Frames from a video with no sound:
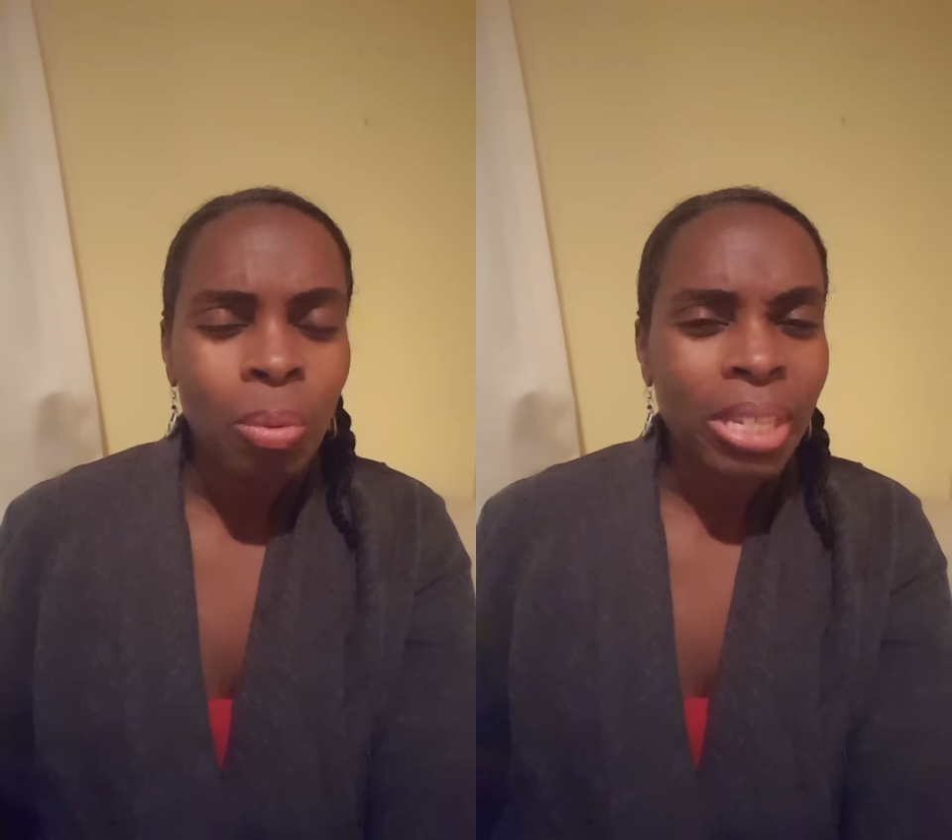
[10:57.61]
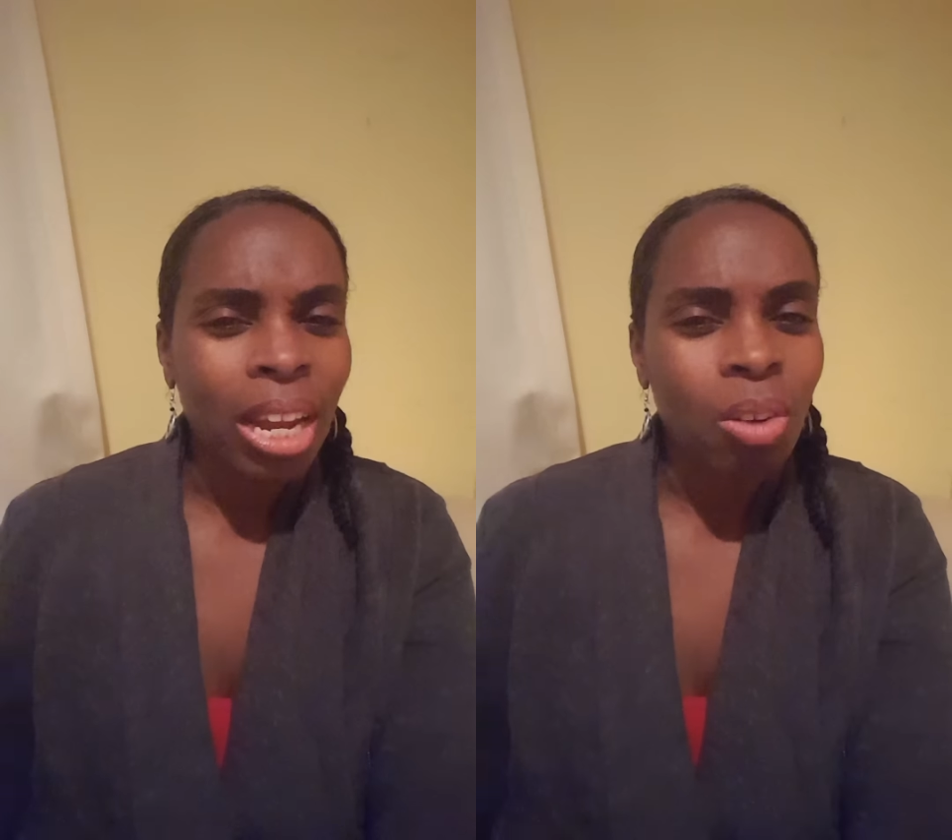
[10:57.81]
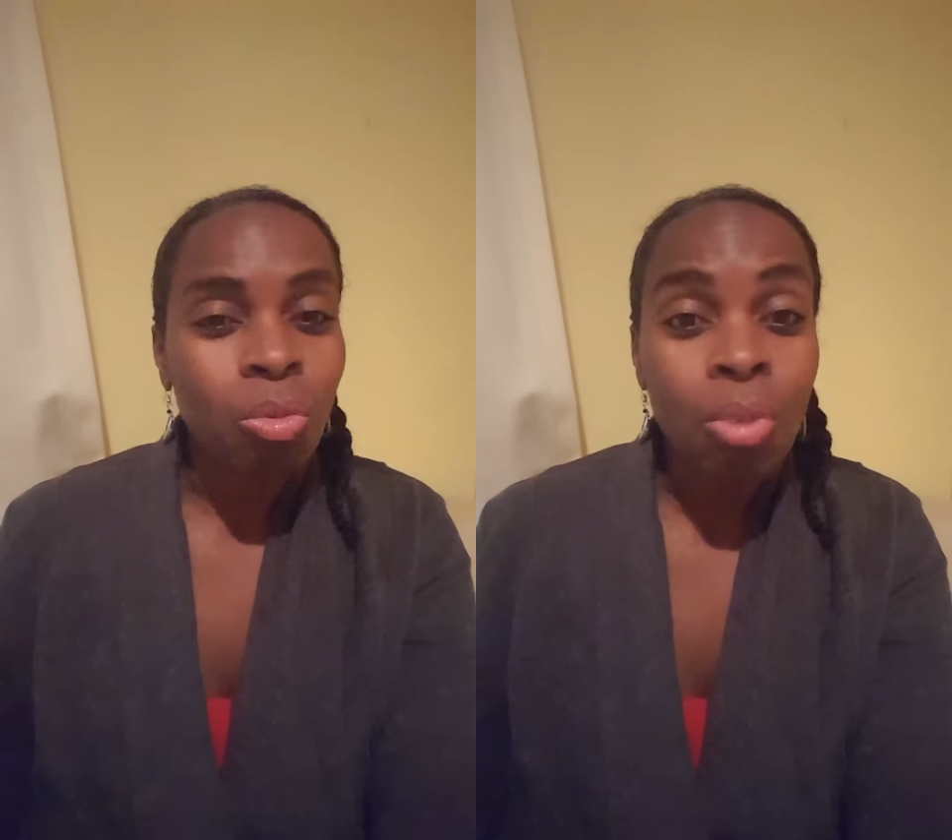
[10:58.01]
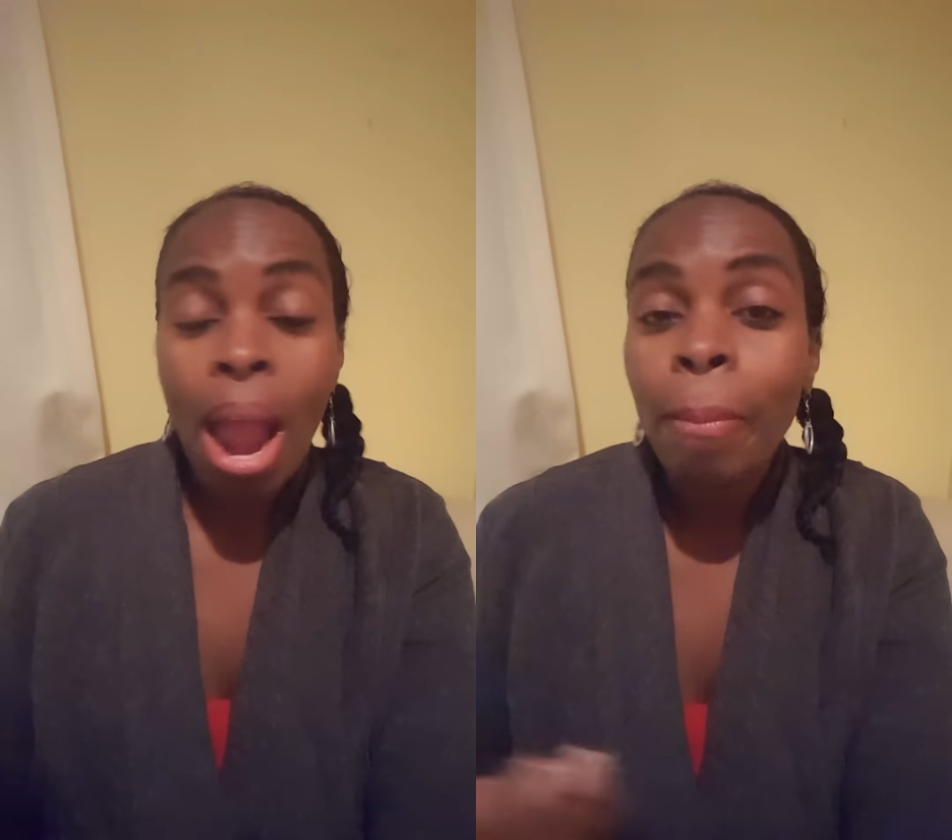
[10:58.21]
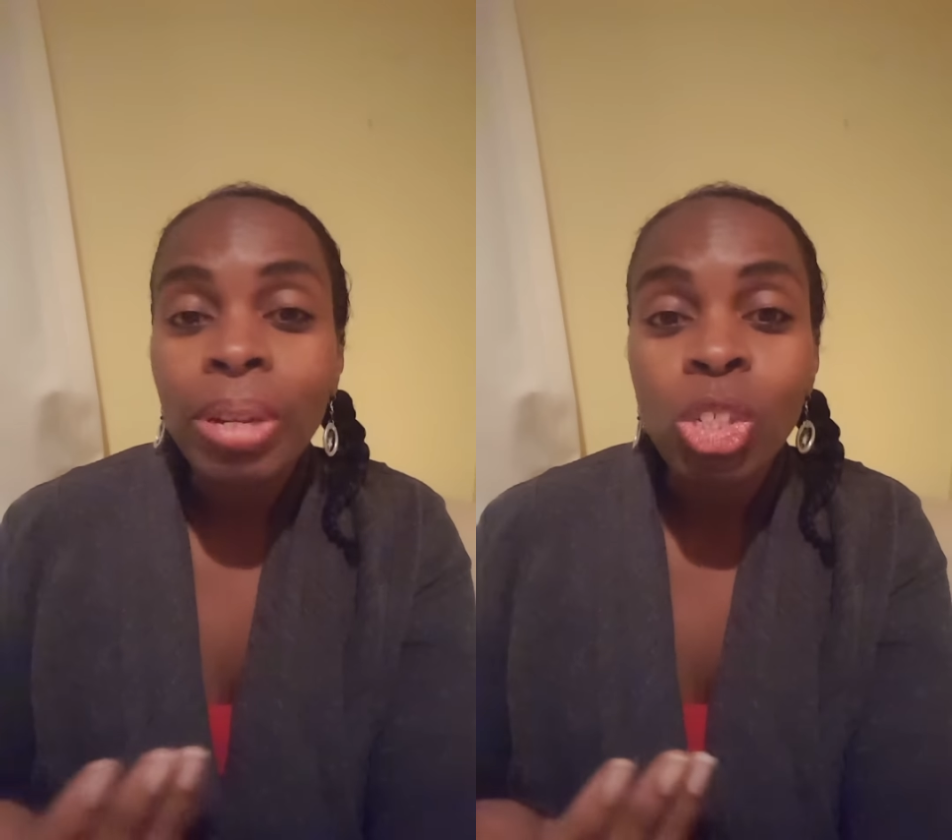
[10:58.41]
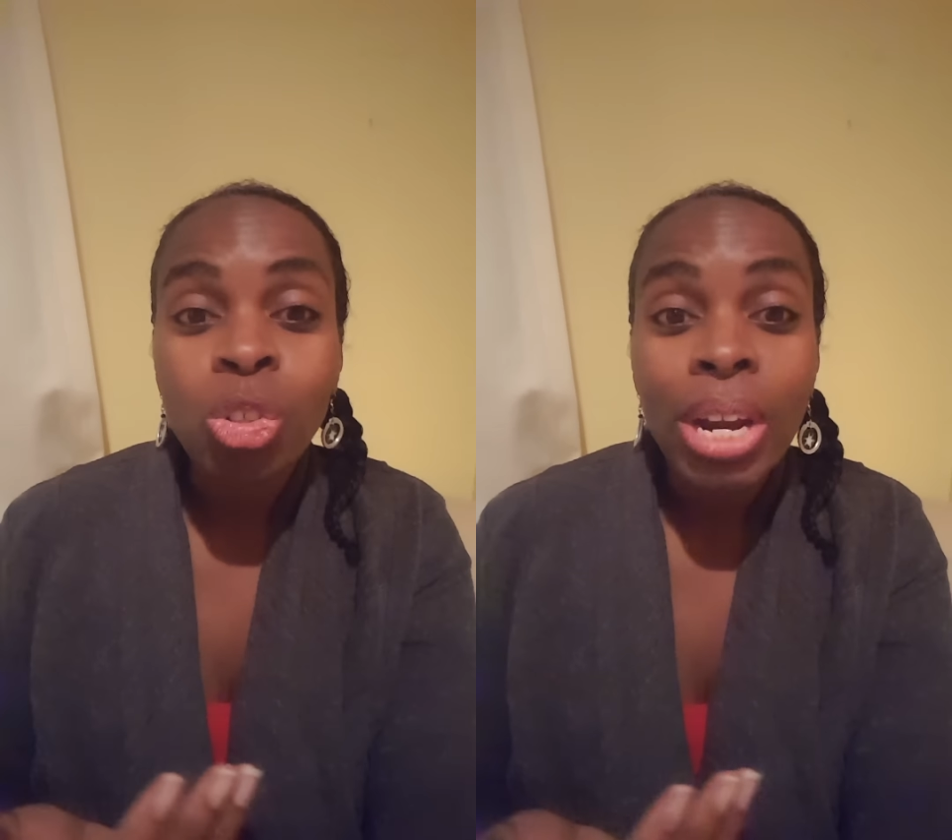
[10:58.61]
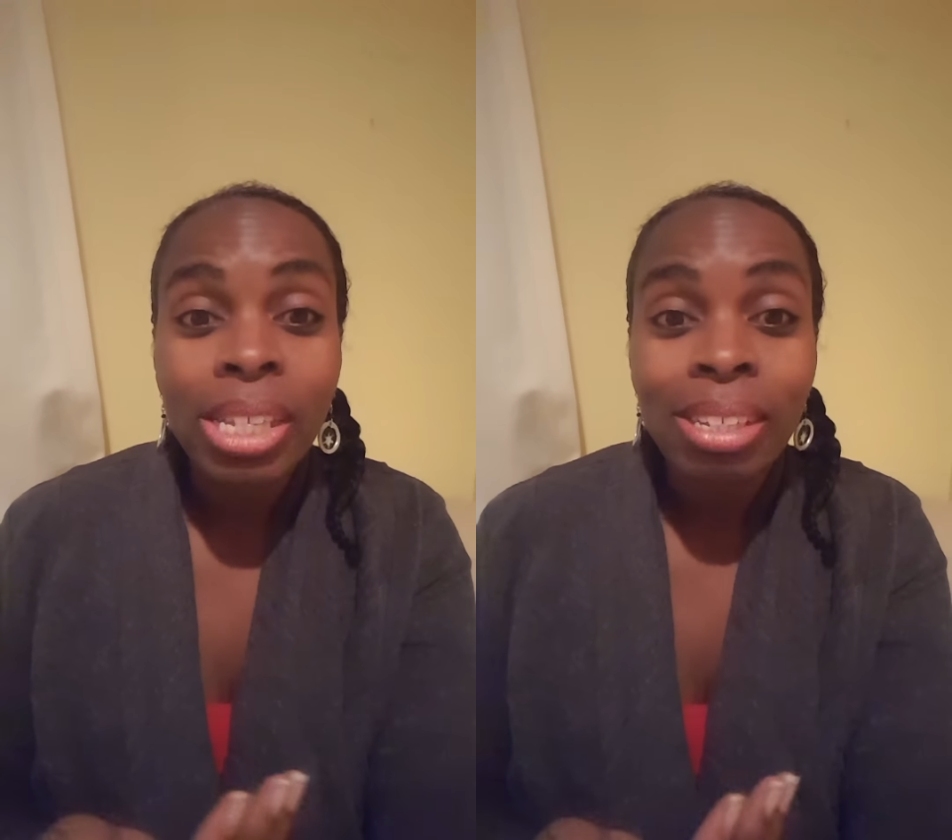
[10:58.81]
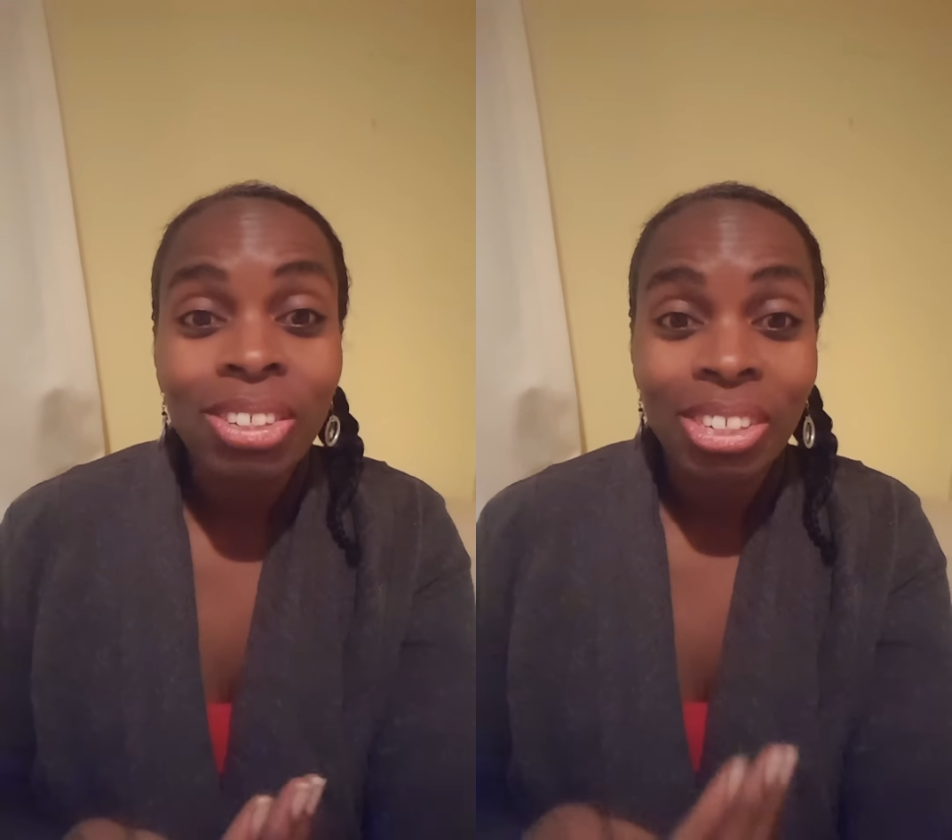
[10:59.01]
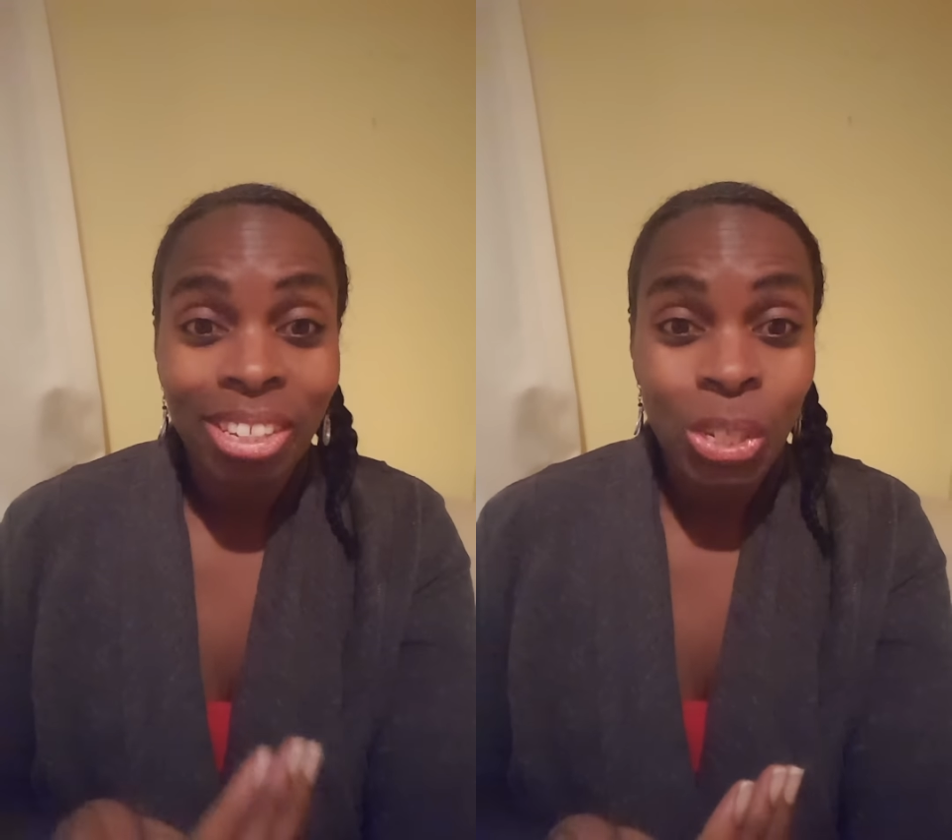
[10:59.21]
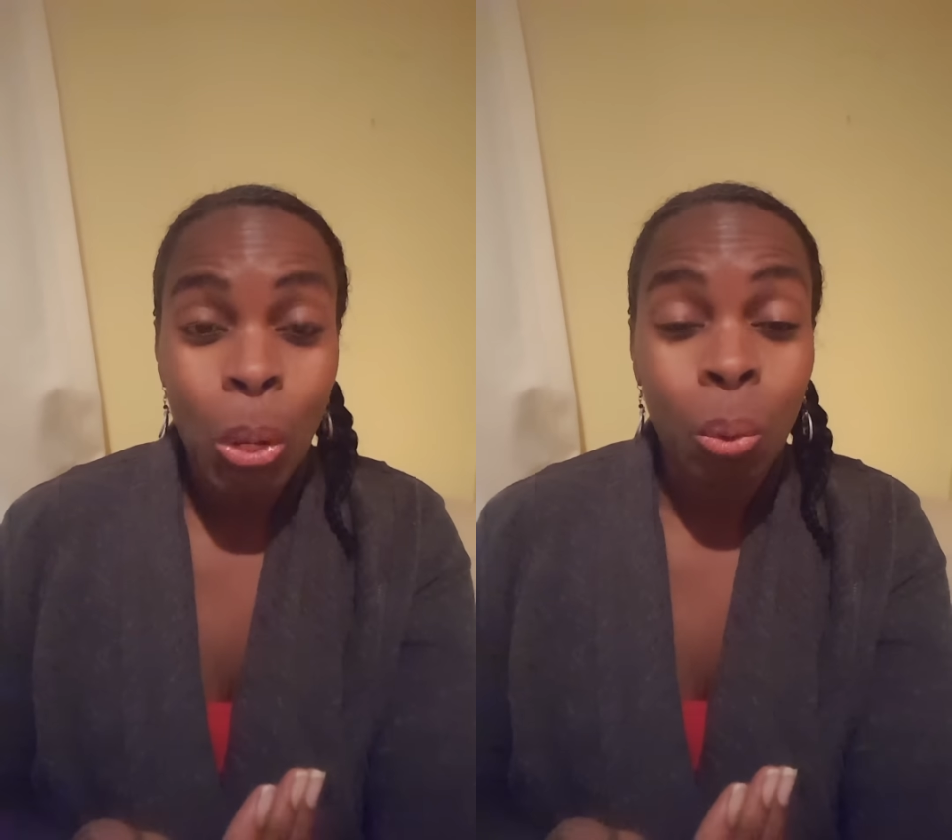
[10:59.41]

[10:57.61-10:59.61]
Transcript: it was like a rapid transition into